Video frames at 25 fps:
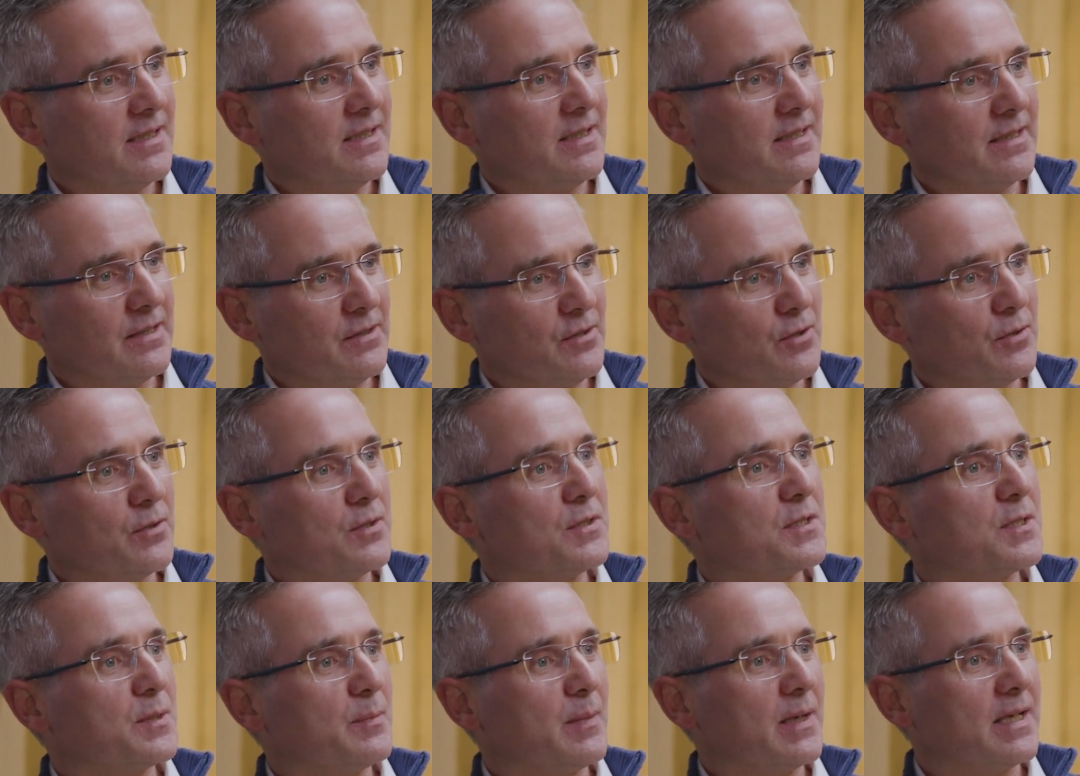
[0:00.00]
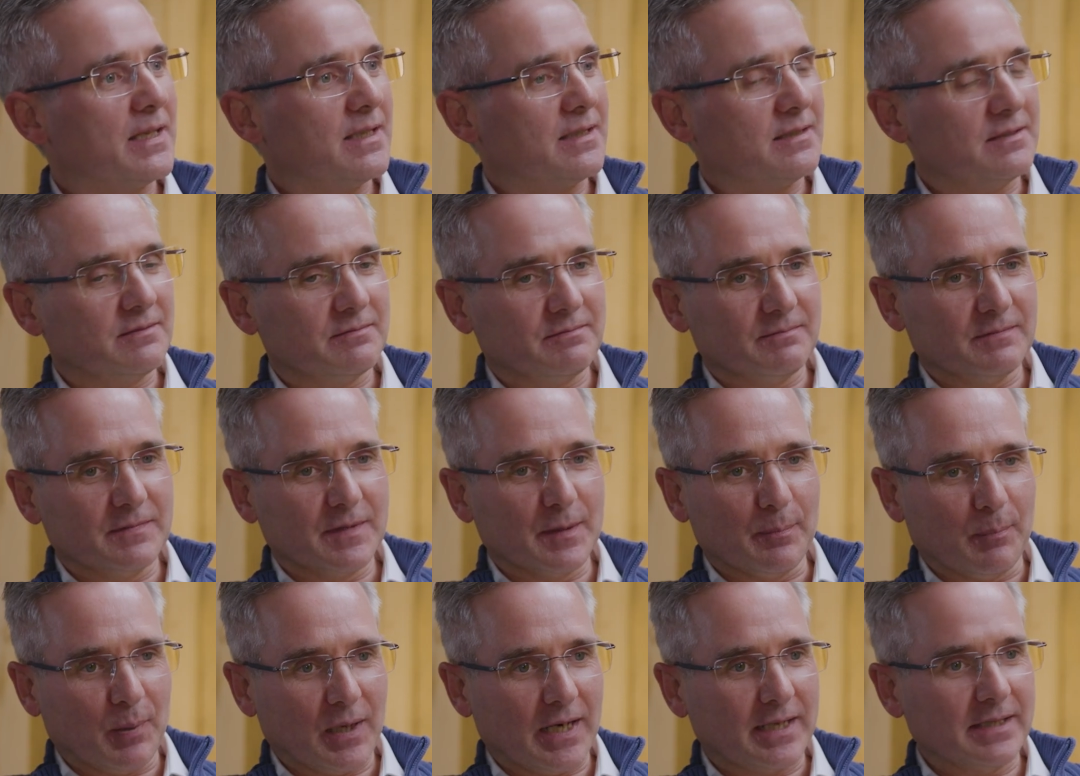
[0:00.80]
in order to make the
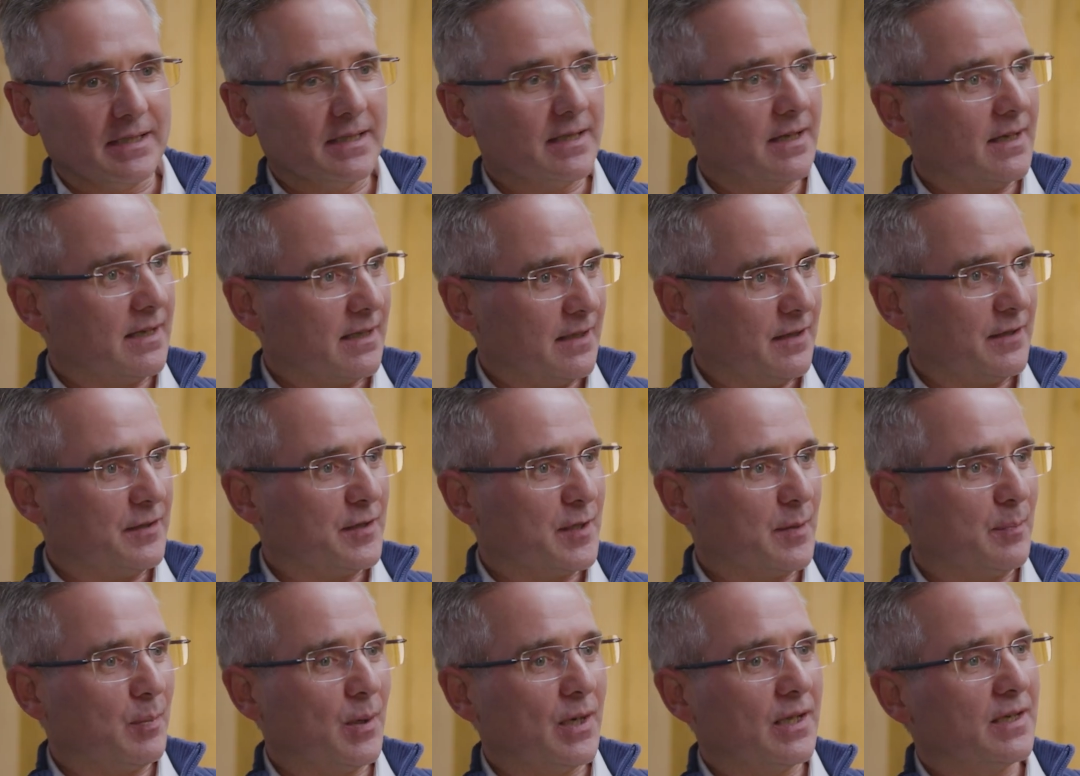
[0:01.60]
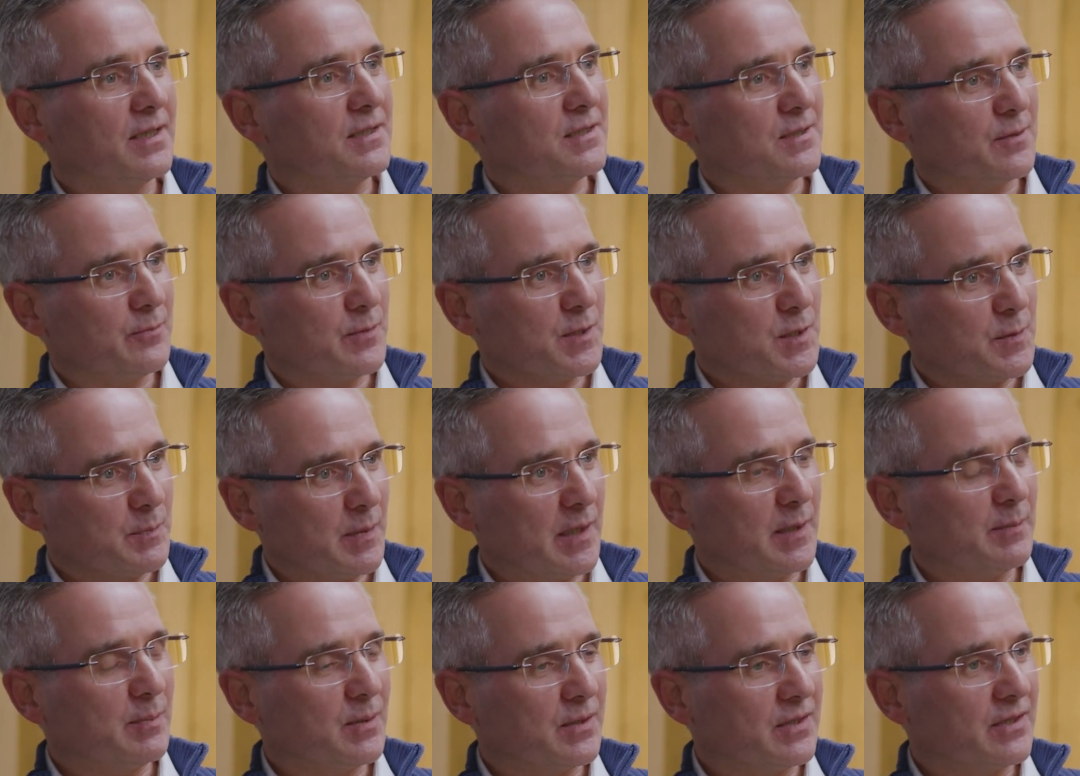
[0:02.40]
planet a healthier place in which
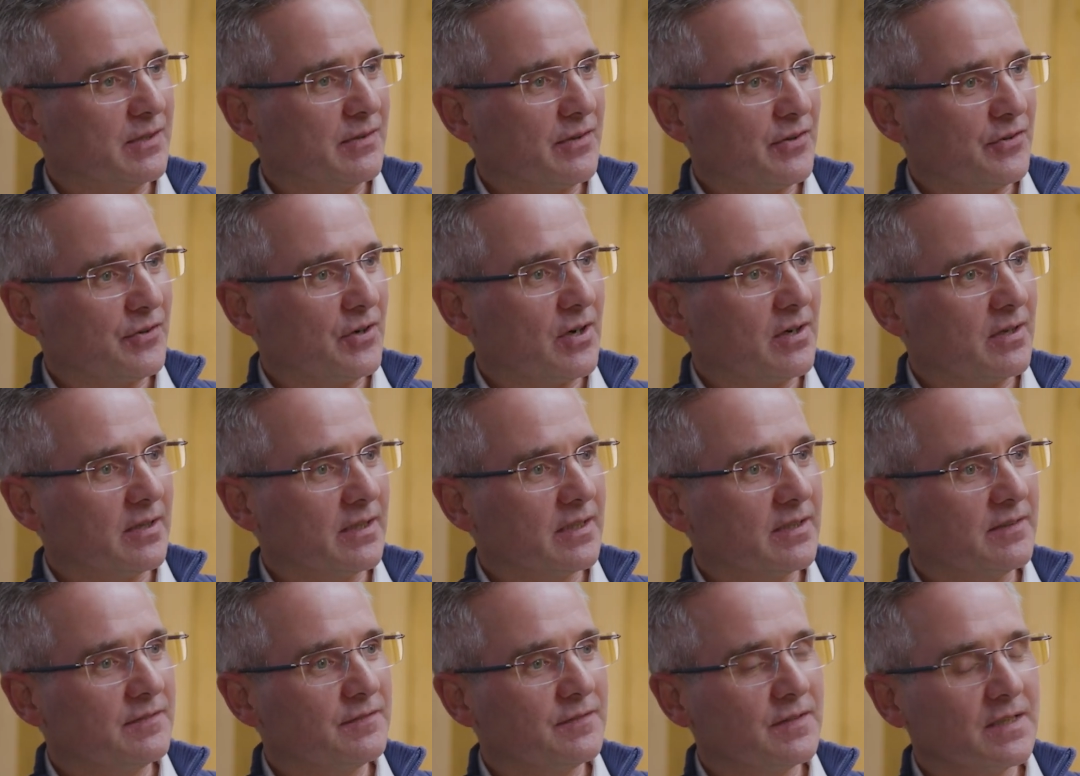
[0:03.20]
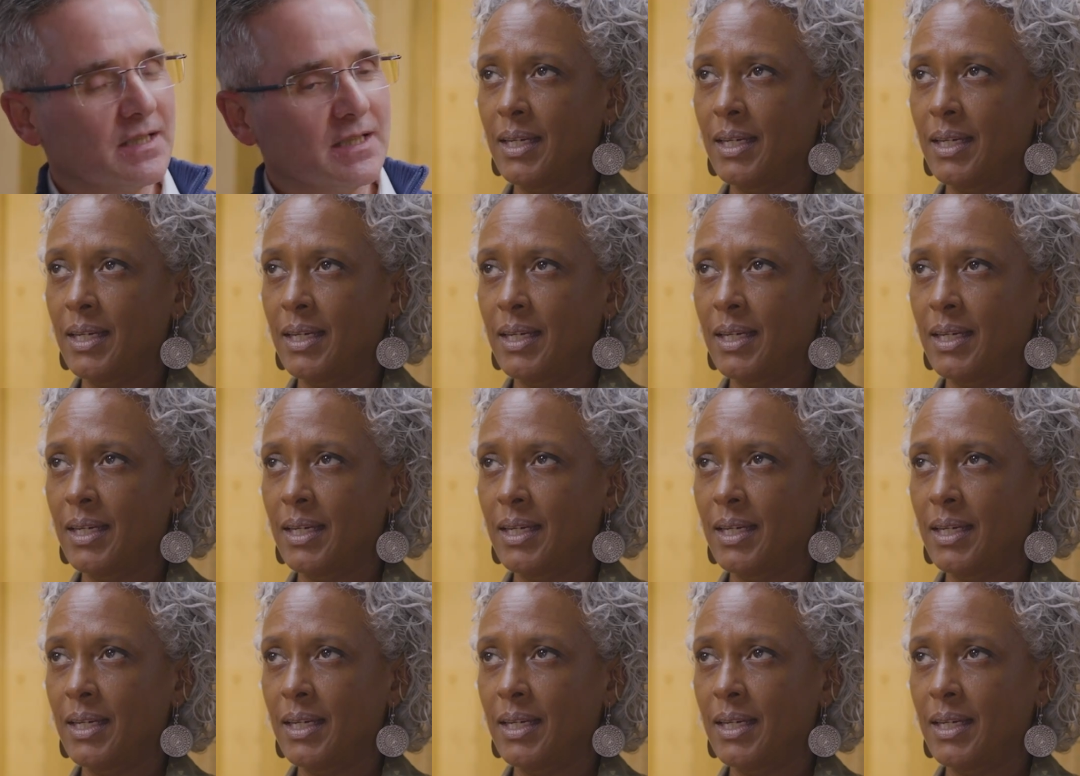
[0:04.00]
people can thrive.